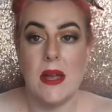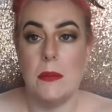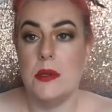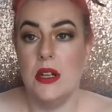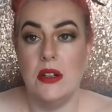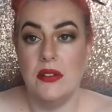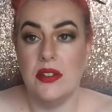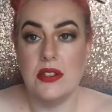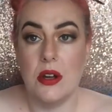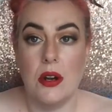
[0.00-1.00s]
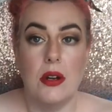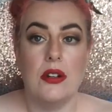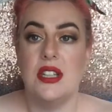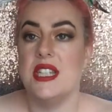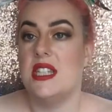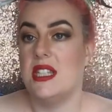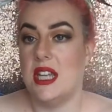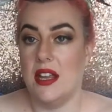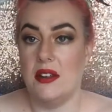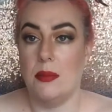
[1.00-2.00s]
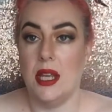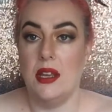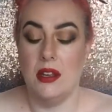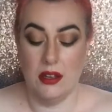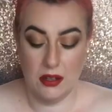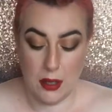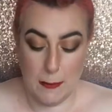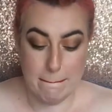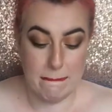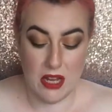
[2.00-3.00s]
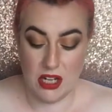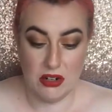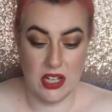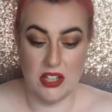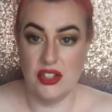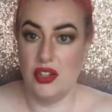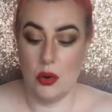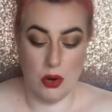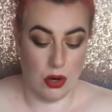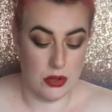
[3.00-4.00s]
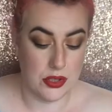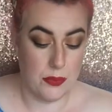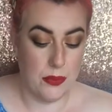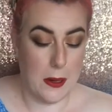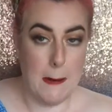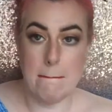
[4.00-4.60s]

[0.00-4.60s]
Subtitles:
Absolutely love this colour. Look at the state of me. I look like the Joker or something.